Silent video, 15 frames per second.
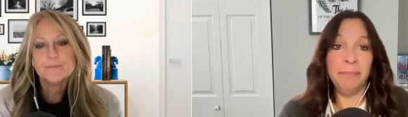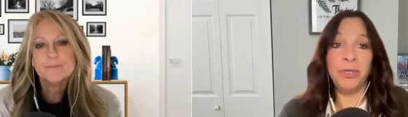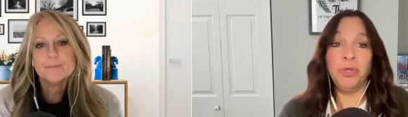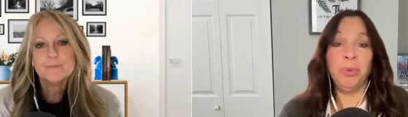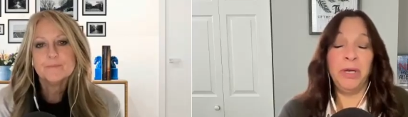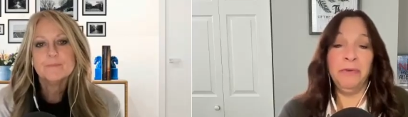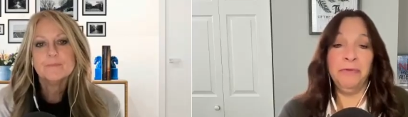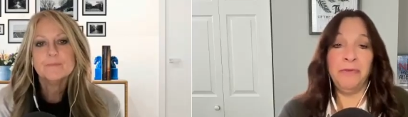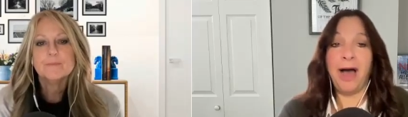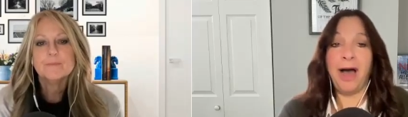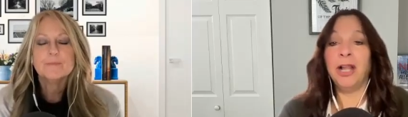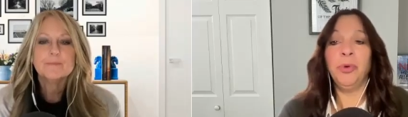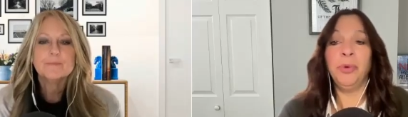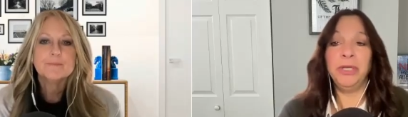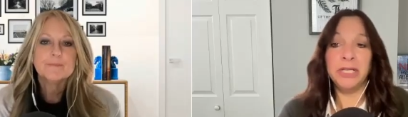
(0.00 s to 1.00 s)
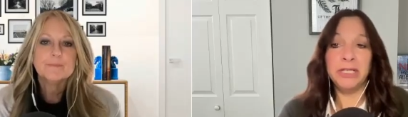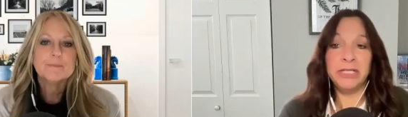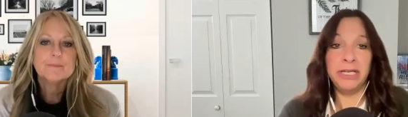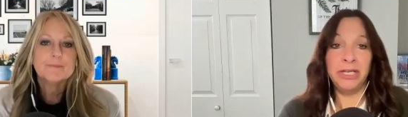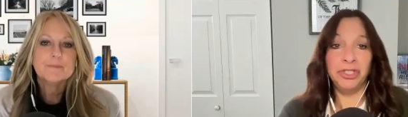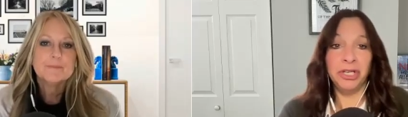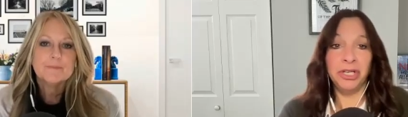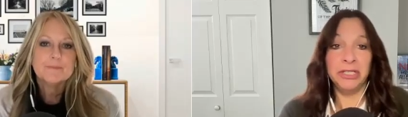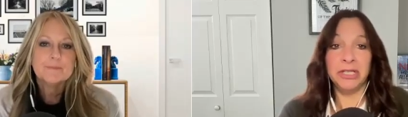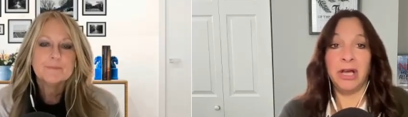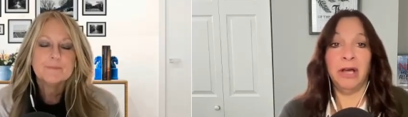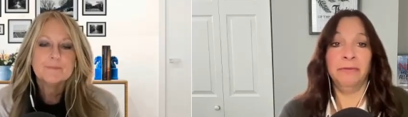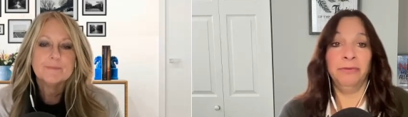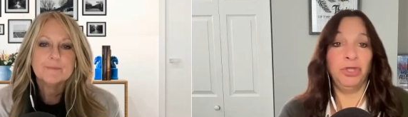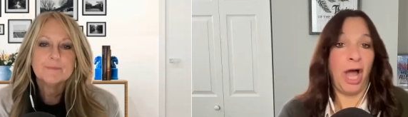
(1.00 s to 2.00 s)
Speaker 1: between following the teachings
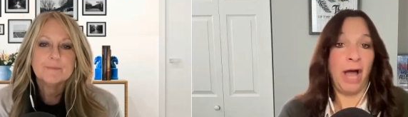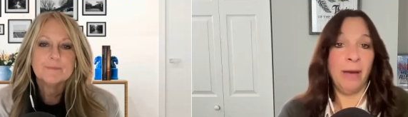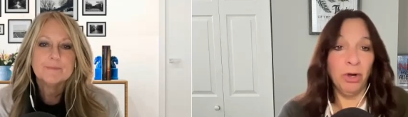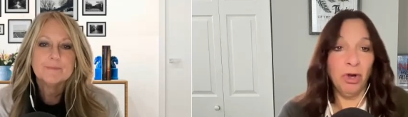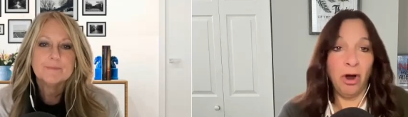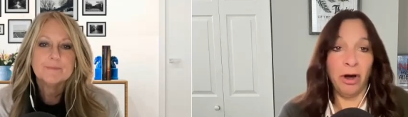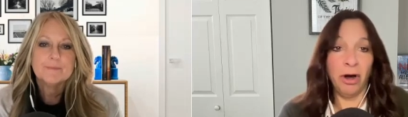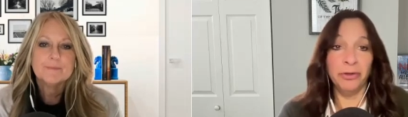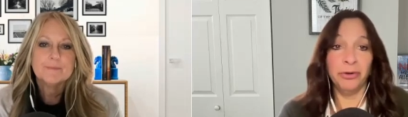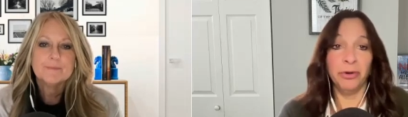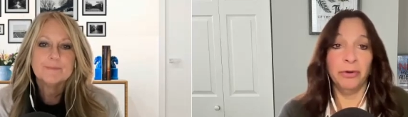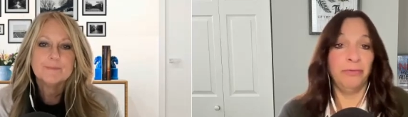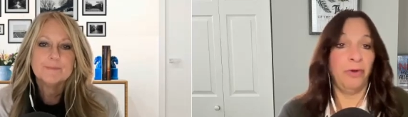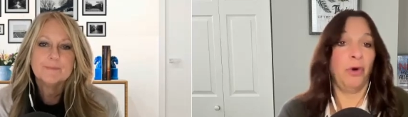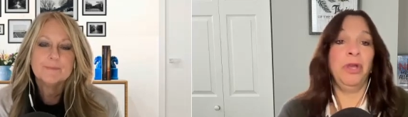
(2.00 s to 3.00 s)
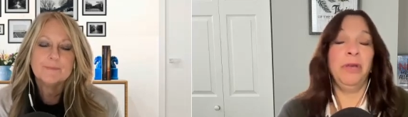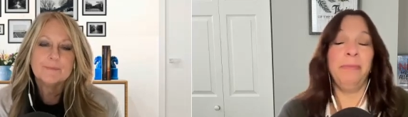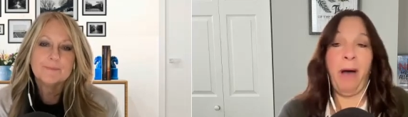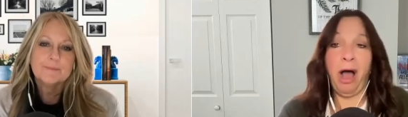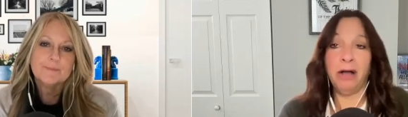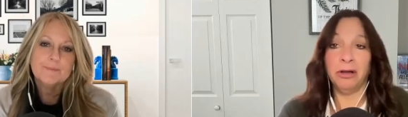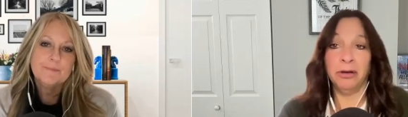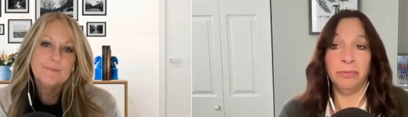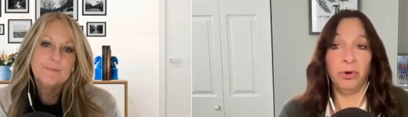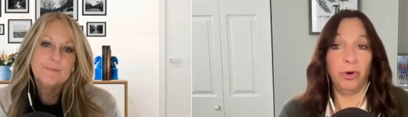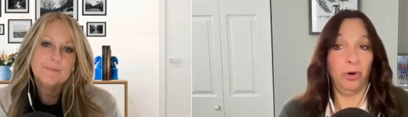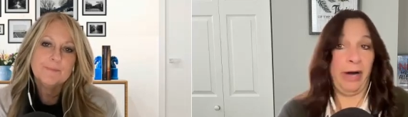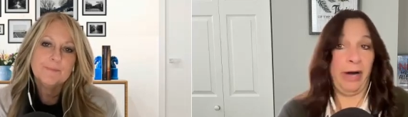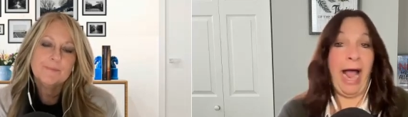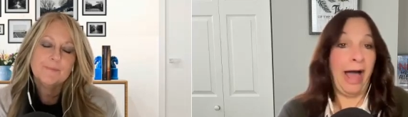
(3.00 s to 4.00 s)
of John MacArthur, Voddie Baucham, or
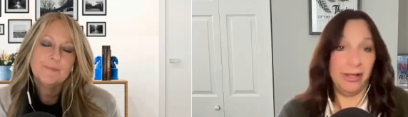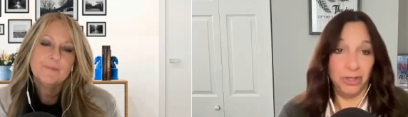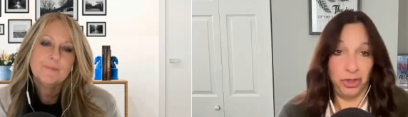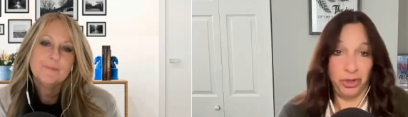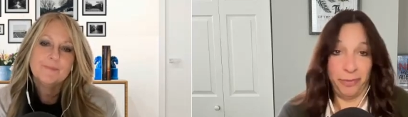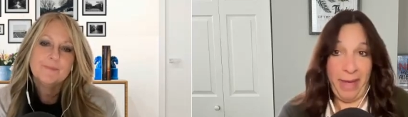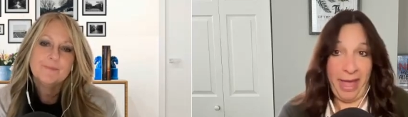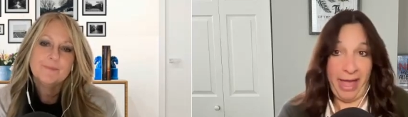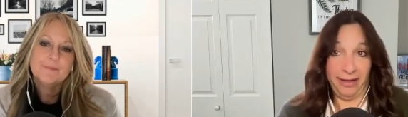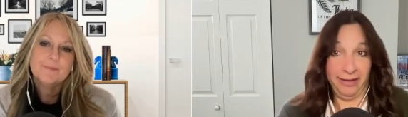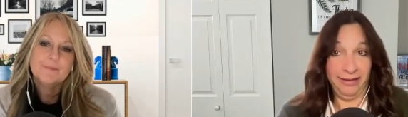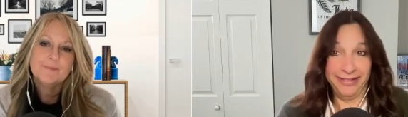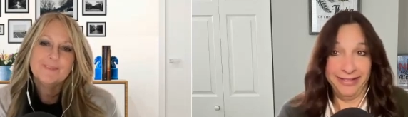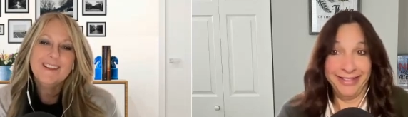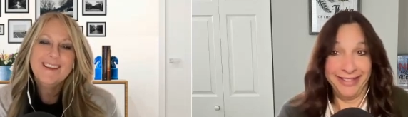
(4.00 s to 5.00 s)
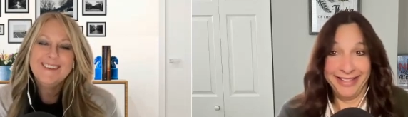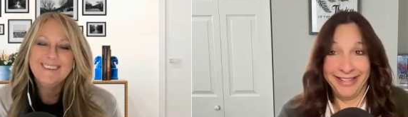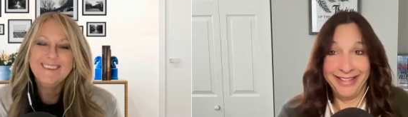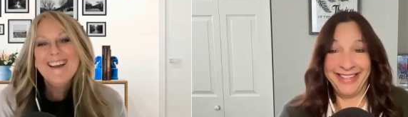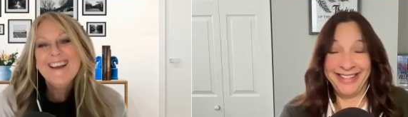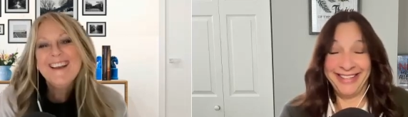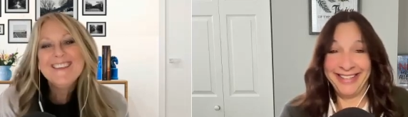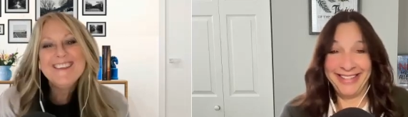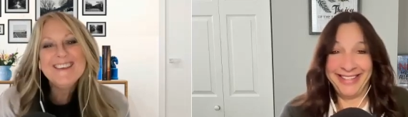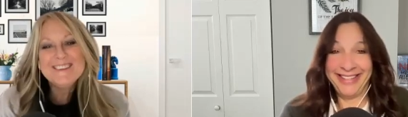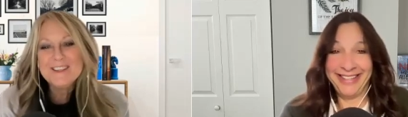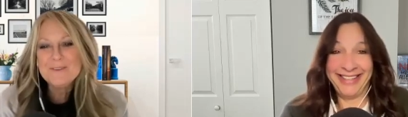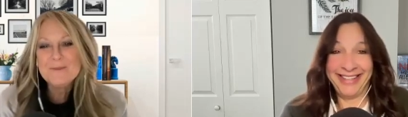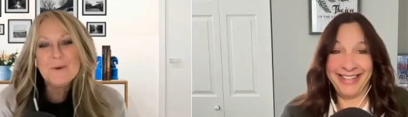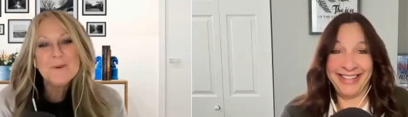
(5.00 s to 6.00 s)
Alistair Begg
Speaker 2: yeah, they
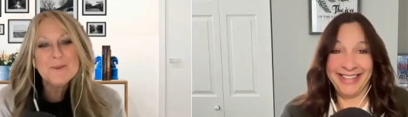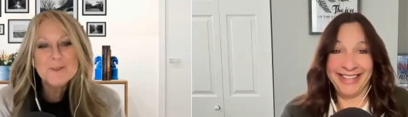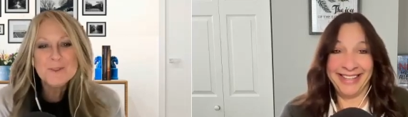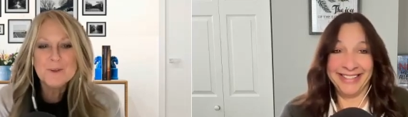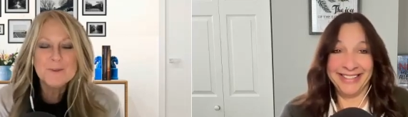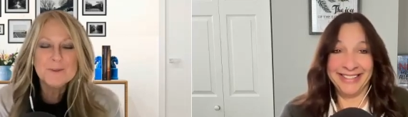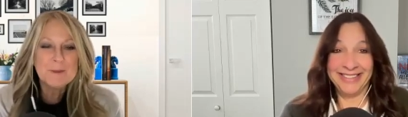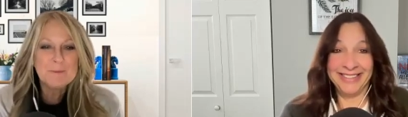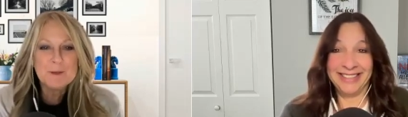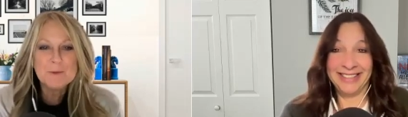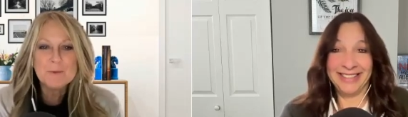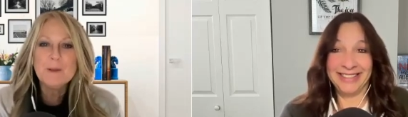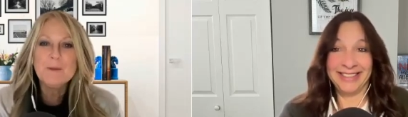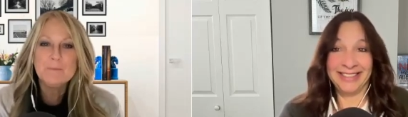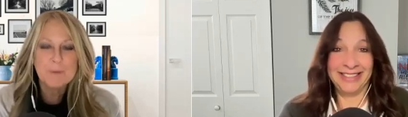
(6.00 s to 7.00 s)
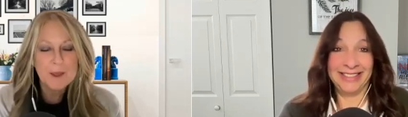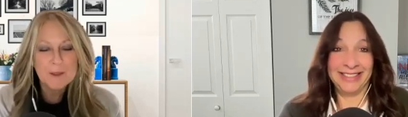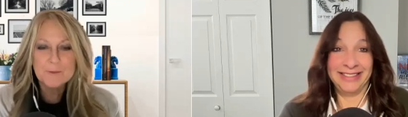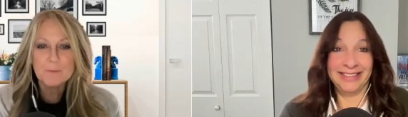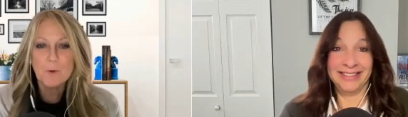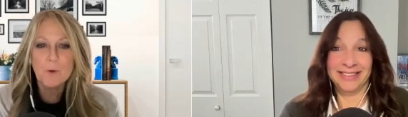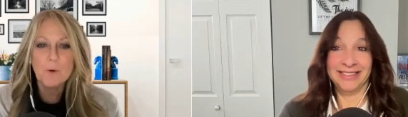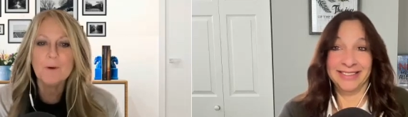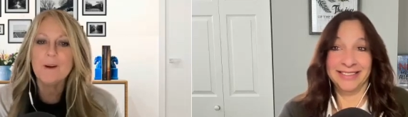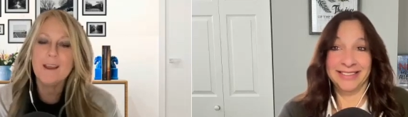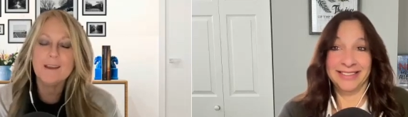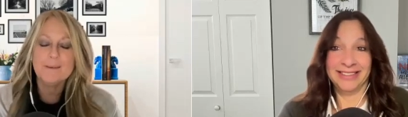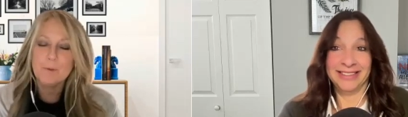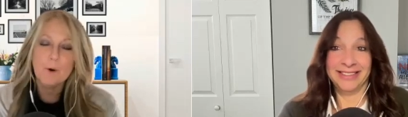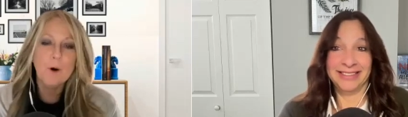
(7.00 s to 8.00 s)
weren't choosing between Beth Moore and
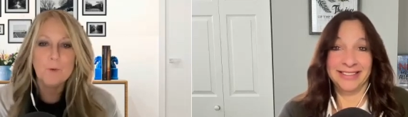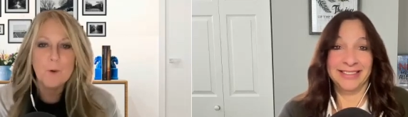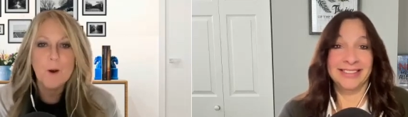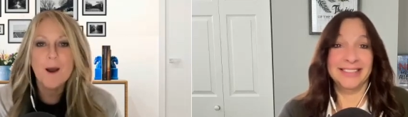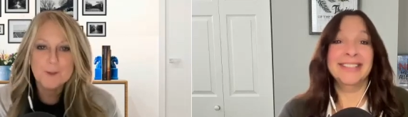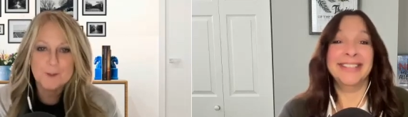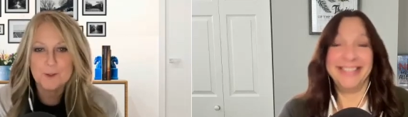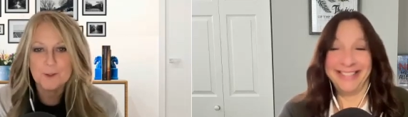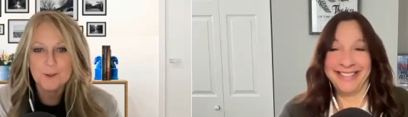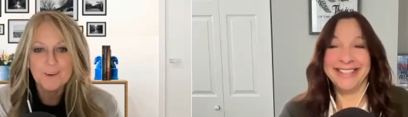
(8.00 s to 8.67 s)
Paul Washer.